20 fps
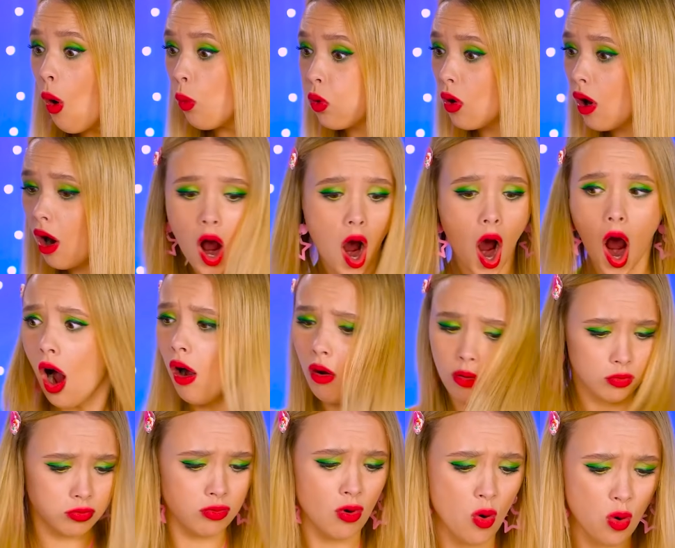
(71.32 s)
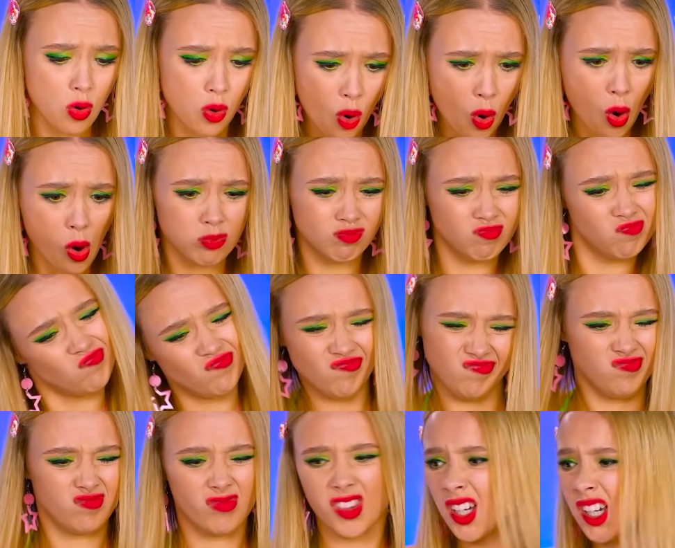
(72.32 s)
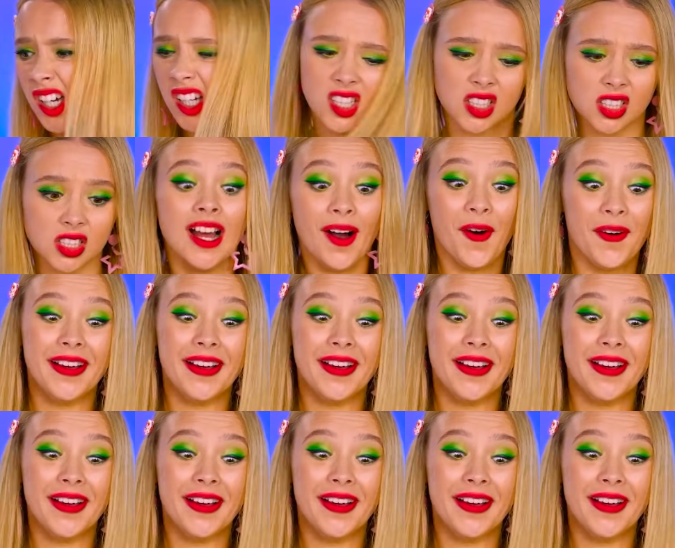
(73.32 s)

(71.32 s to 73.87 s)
going on. She doesn't realize those are